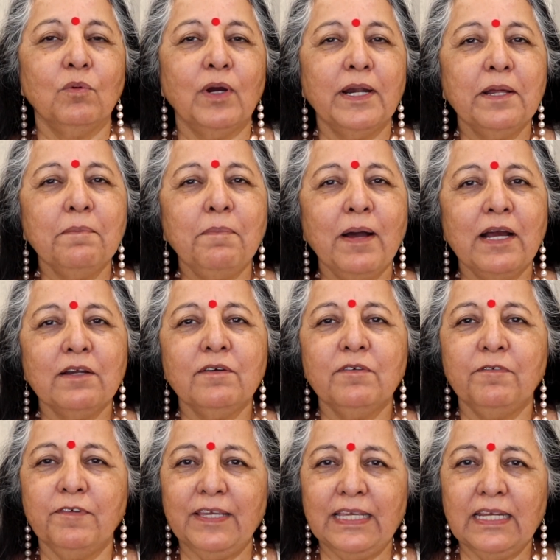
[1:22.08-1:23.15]
what about
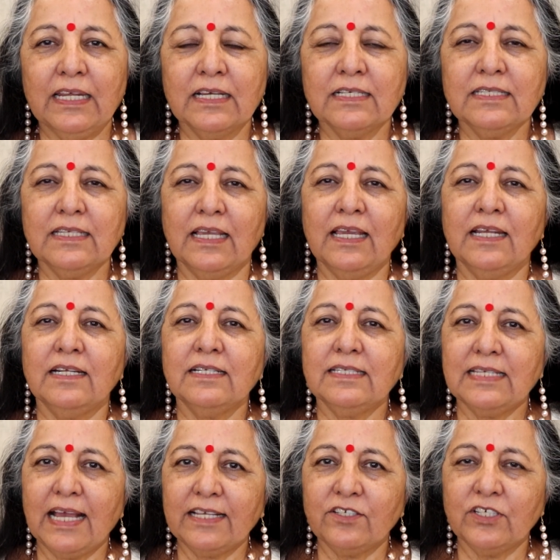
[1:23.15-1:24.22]
Venus in
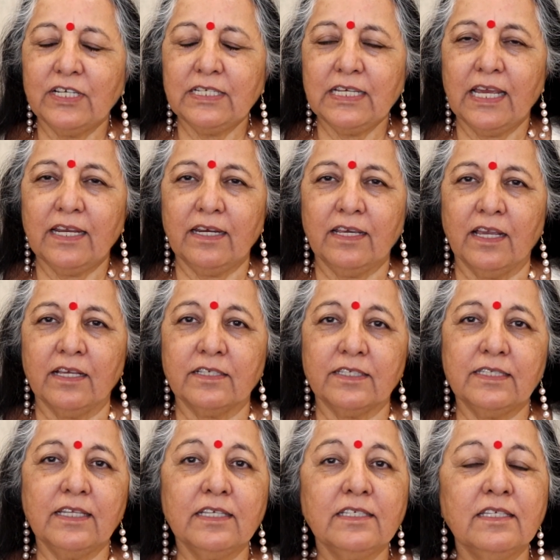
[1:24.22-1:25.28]

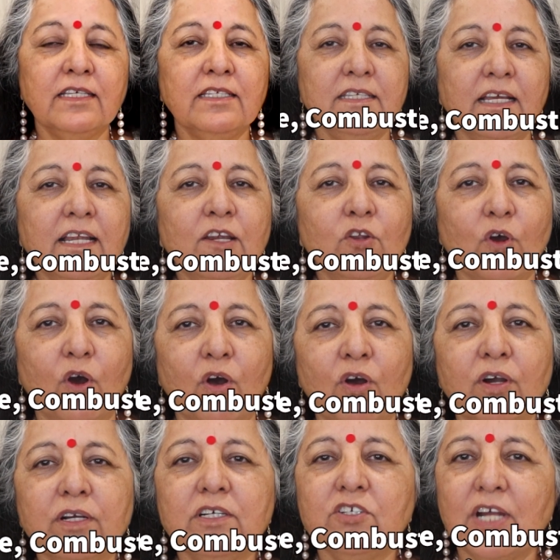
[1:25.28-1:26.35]
Sagittarius? This is a
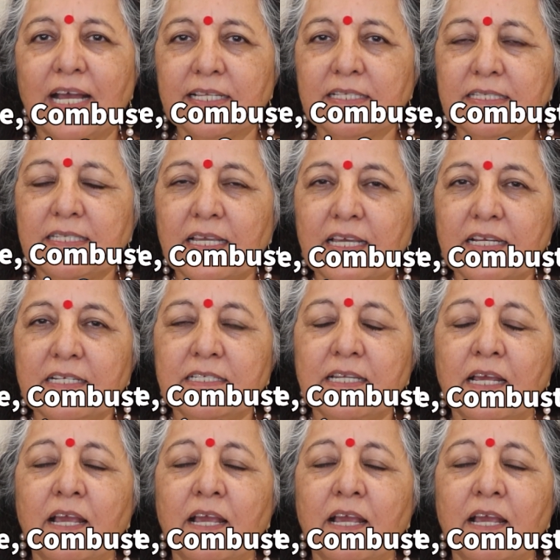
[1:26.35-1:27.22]
long transit.